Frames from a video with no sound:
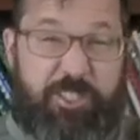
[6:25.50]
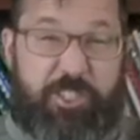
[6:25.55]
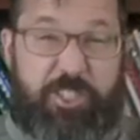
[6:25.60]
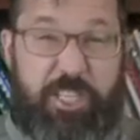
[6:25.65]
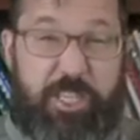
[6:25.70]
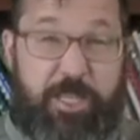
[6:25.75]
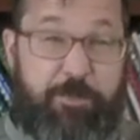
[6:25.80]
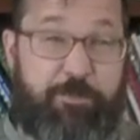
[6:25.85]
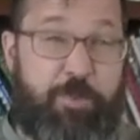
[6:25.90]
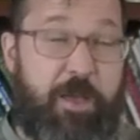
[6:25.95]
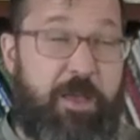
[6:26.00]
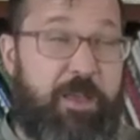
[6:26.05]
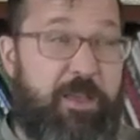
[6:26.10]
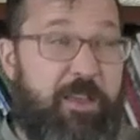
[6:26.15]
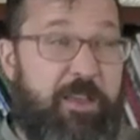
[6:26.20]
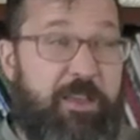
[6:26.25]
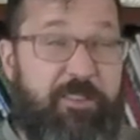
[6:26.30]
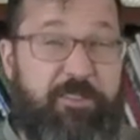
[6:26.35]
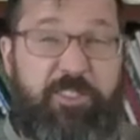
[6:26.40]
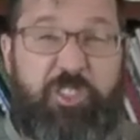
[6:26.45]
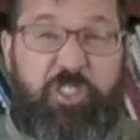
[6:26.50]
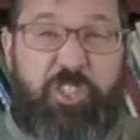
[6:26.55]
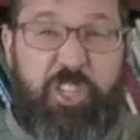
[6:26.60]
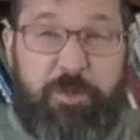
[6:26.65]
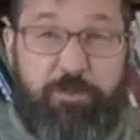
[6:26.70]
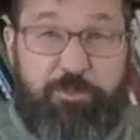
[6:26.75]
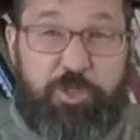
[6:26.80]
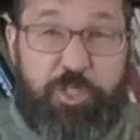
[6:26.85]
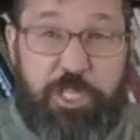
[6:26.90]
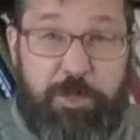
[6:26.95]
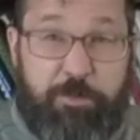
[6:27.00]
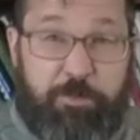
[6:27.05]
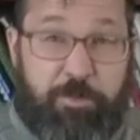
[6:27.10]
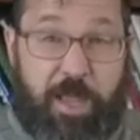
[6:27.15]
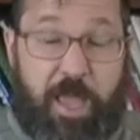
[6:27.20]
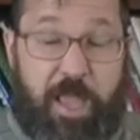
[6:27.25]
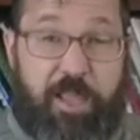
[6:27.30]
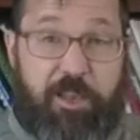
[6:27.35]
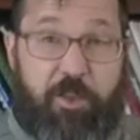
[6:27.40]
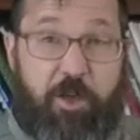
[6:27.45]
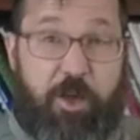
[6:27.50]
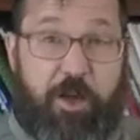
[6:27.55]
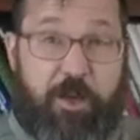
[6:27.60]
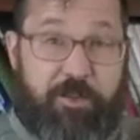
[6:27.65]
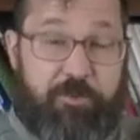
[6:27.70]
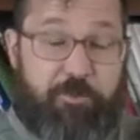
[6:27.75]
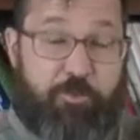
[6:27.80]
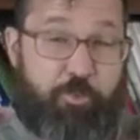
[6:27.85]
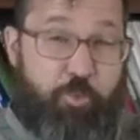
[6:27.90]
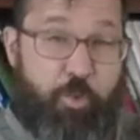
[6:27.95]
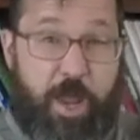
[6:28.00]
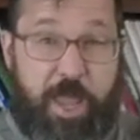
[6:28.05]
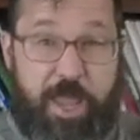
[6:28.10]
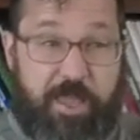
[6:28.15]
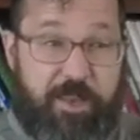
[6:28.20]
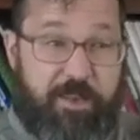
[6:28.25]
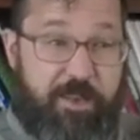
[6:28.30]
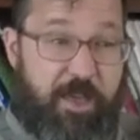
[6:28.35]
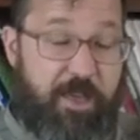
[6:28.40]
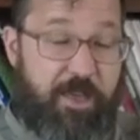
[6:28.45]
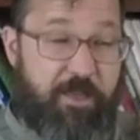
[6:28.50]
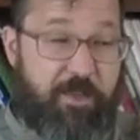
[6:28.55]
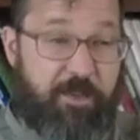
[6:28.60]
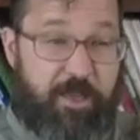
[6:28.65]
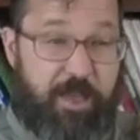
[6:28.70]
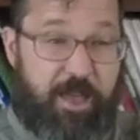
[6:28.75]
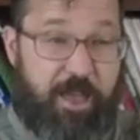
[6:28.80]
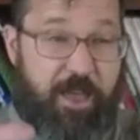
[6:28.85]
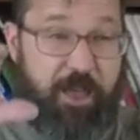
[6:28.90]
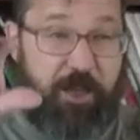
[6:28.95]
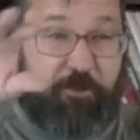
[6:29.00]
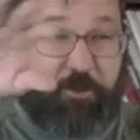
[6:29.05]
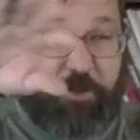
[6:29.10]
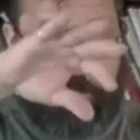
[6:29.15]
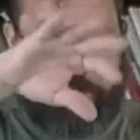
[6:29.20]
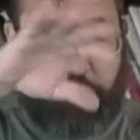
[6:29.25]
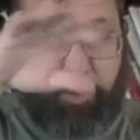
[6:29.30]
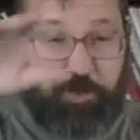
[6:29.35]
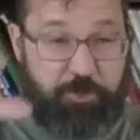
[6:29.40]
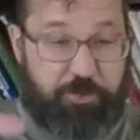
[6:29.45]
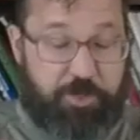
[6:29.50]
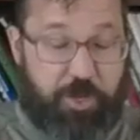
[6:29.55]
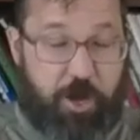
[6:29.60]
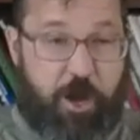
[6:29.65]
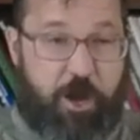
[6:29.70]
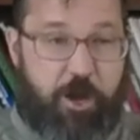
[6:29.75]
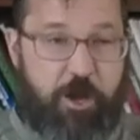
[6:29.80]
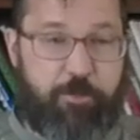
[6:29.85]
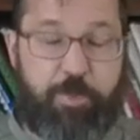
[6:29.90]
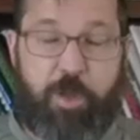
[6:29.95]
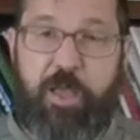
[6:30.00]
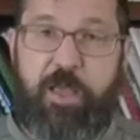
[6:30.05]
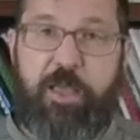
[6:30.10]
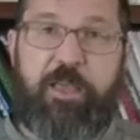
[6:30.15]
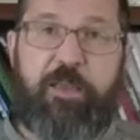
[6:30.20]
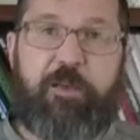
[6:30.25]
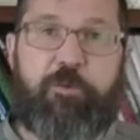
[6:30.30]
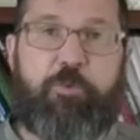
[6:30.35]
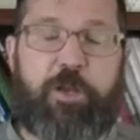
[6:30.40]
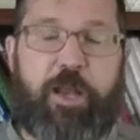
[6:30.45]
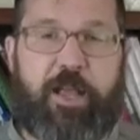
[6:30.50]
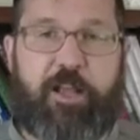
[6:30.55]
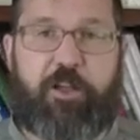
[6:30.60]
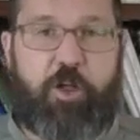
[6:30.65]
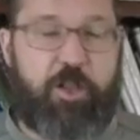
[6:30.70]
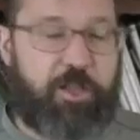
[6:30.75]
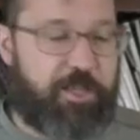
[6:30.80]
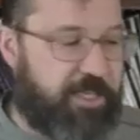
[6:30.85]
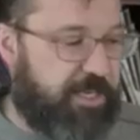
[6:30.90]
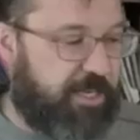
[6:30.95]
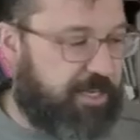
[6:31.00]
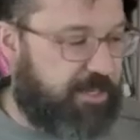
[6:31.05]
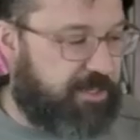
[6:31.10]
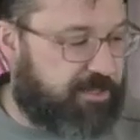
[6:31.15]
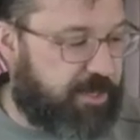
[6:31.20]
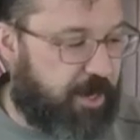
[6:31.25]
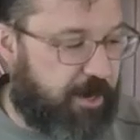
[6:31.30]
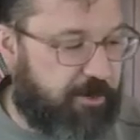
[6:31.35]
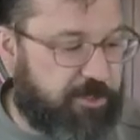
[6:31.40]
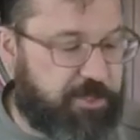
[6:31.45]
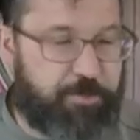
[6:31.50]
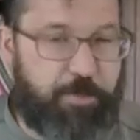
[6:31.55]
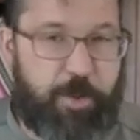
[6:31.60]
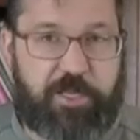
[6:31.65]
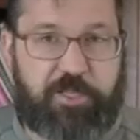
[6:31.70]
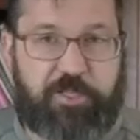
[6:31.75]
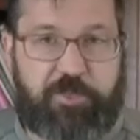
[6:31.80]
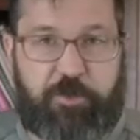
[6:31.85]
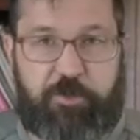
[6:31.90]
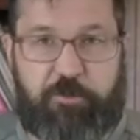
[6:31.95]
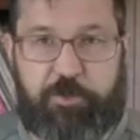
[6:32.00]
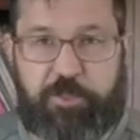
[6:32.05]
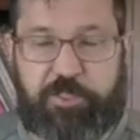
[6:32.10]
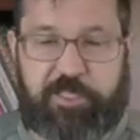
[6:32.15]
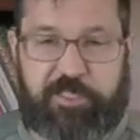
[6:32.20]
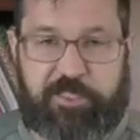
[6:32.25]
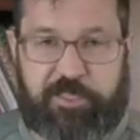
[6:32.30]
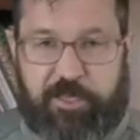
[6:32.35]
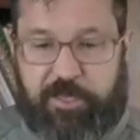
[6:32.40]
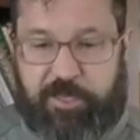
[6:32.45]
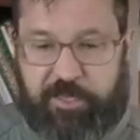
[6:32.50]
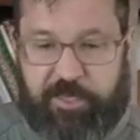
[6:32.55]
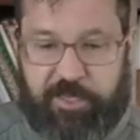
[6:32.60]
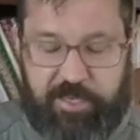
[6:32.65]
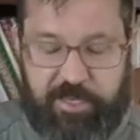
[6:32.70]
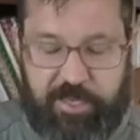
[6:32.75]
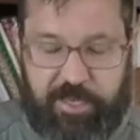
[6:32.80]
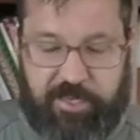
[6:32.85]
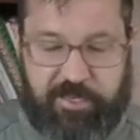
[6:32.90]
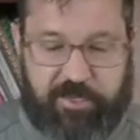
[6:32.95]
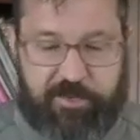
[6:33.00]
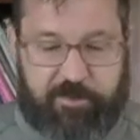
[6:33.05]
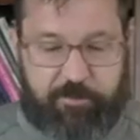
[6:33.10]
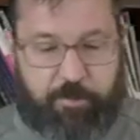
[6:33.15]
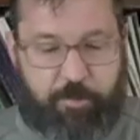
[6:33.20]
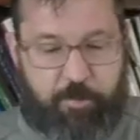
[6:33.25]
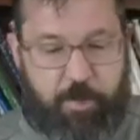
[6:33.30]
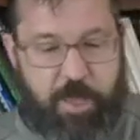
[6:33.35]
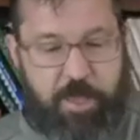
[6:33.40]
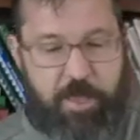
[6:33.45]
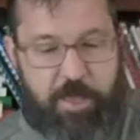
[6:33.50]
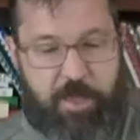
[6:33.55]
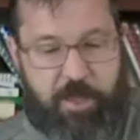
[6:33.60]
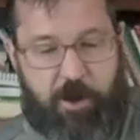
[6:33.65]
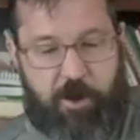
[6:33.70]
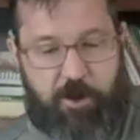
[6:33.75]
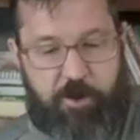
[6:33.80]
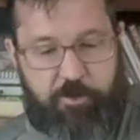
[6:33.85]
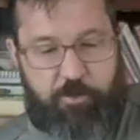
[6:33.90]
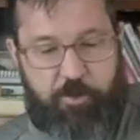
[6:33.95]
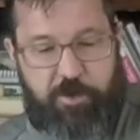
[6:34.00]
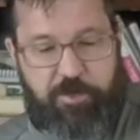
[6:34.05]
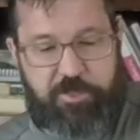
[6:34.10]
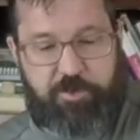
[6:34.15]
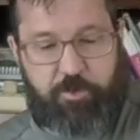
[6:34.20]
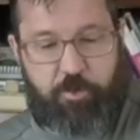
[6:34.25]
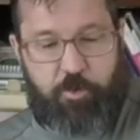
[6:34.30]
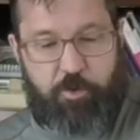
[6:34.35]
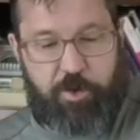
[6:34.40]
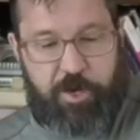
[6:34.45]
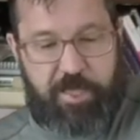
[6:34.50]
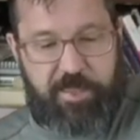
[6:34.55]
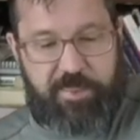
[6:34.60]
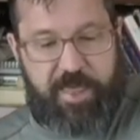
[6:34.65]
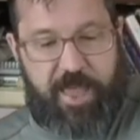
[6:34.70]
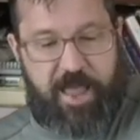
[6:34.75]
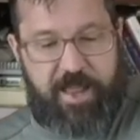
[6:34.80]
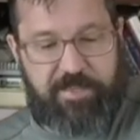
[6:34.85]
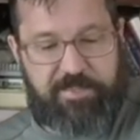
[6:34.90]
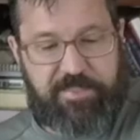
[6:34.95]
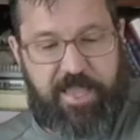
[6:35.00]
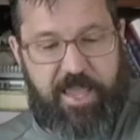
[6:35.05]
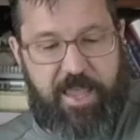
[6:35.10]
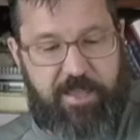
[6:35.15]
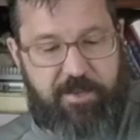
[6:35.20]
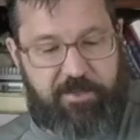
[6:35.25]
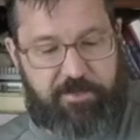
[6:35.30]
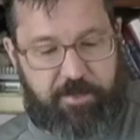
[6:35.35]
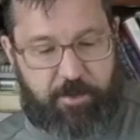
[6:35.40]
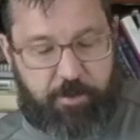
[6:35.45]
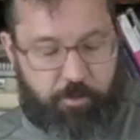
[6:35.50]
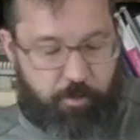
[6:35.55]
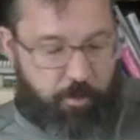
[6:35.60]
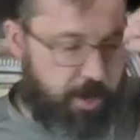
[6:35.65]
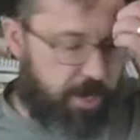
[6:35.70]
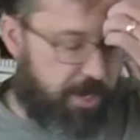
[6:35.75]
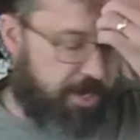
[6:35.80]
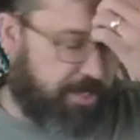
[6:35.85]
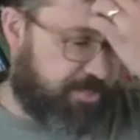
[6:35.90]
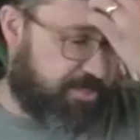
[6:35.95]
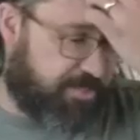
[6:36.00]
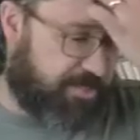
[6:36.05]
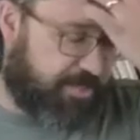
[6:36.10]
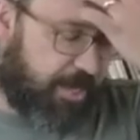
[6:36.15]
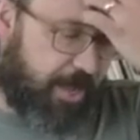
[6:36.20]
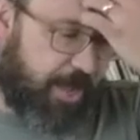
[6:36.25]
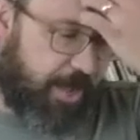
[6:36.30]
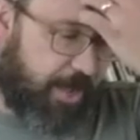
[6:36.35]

a cheap nylon red with a blue tarp, what I call a Canadian Tire Special, which is a Canadian hardware store, and that tent was